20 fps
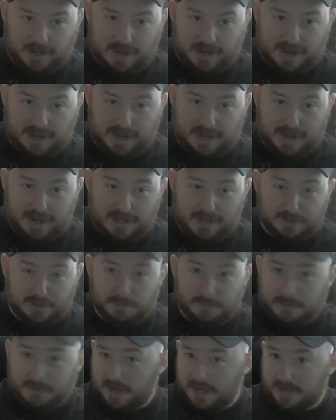To
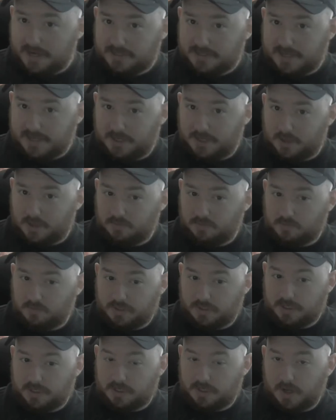be honest, I don't
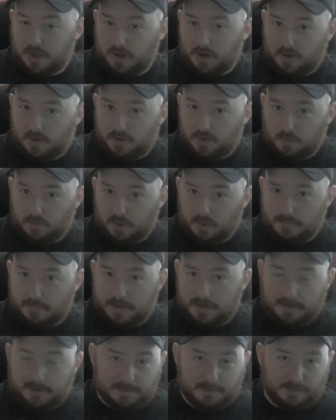really know what
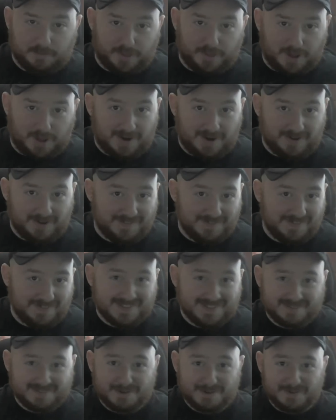many people thought of
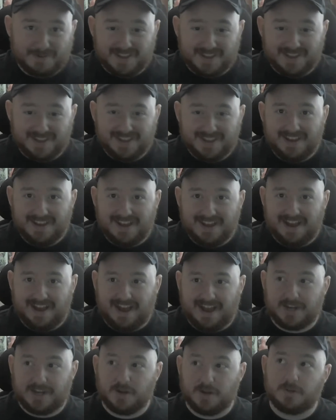this movie.
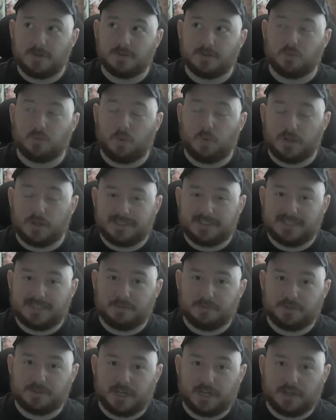I know there was one scene in
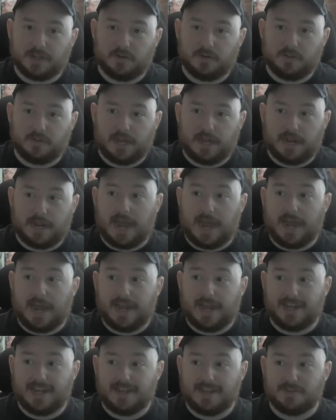particular that
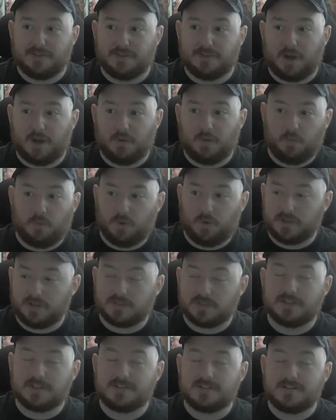I thought
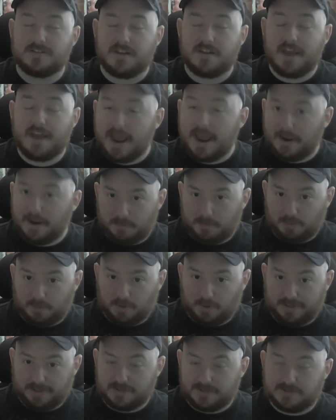was terrible.
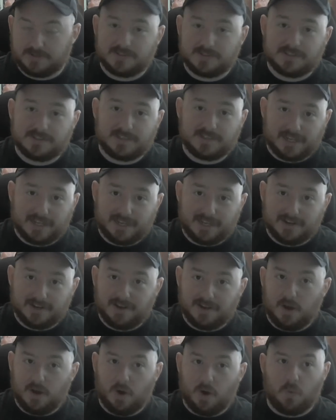And there's a scene
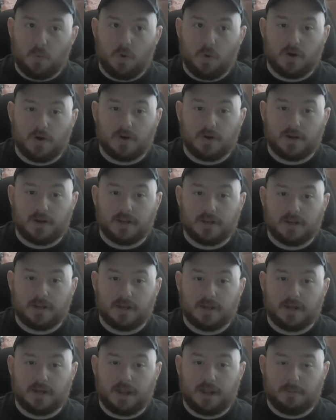where
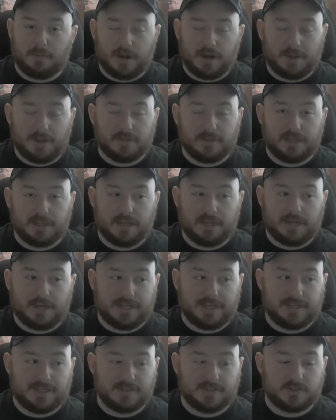Abraham Lincoln
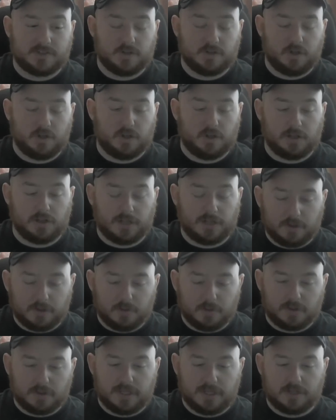is
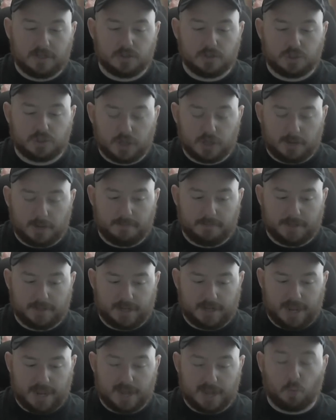literally jumping
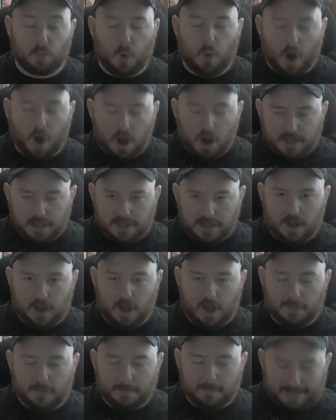and walking
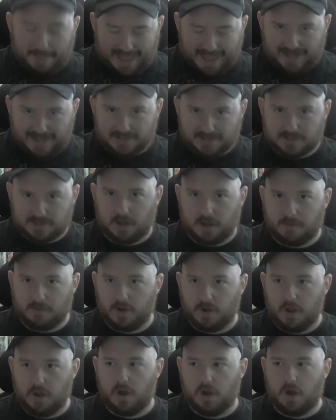on the backs of
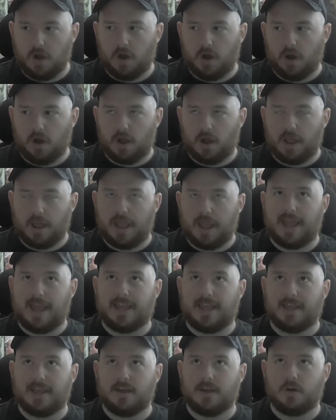
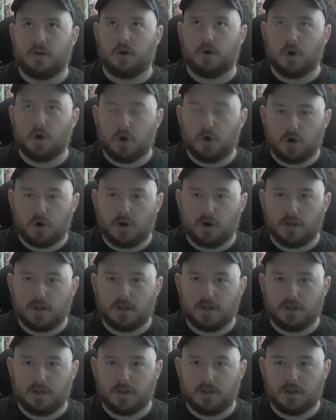a herd
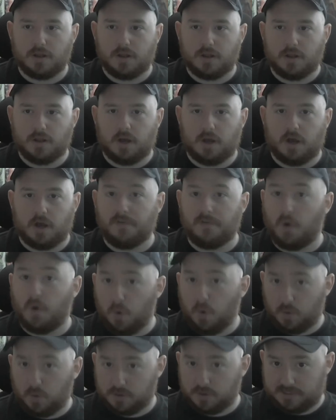of
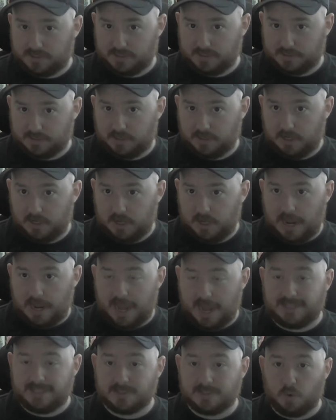horses.
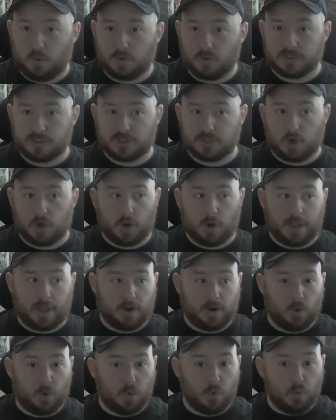And these horses are
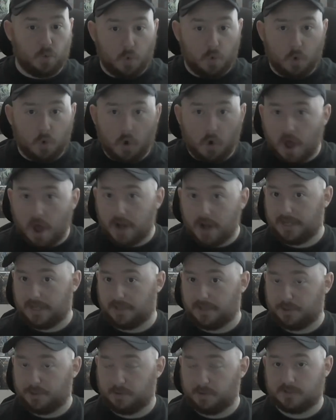running
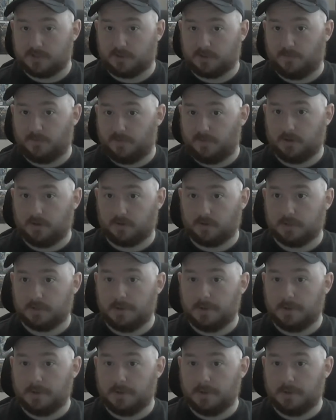through this field.